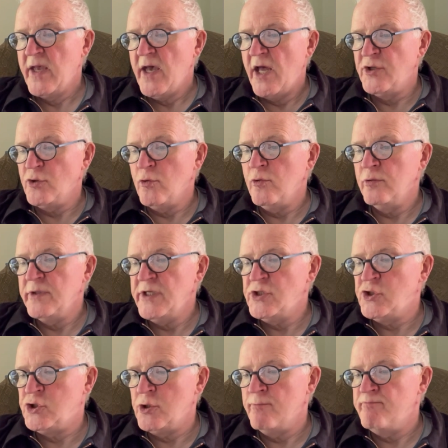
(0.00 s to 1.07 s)
And all these
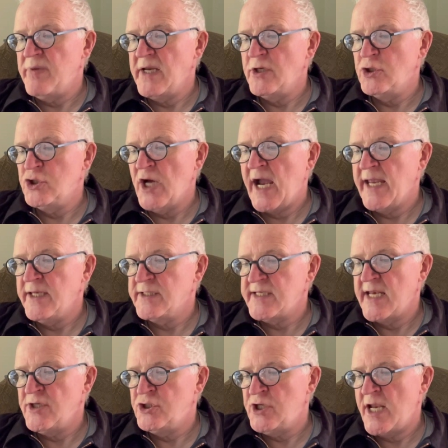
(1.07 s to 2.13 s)
jumping giants
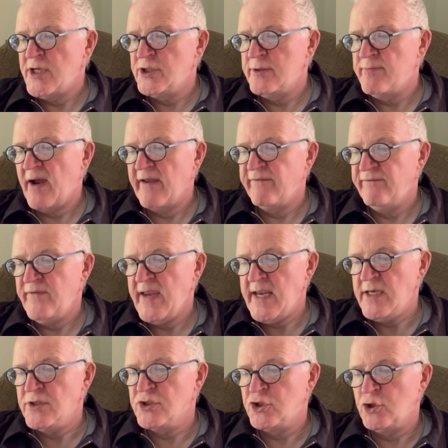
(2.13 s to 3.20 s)
engendered by
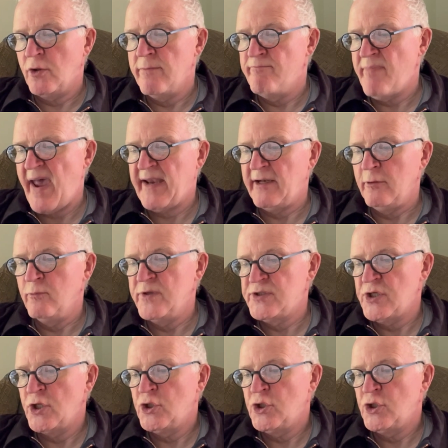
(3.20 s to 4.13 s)
fiends join battle with Sir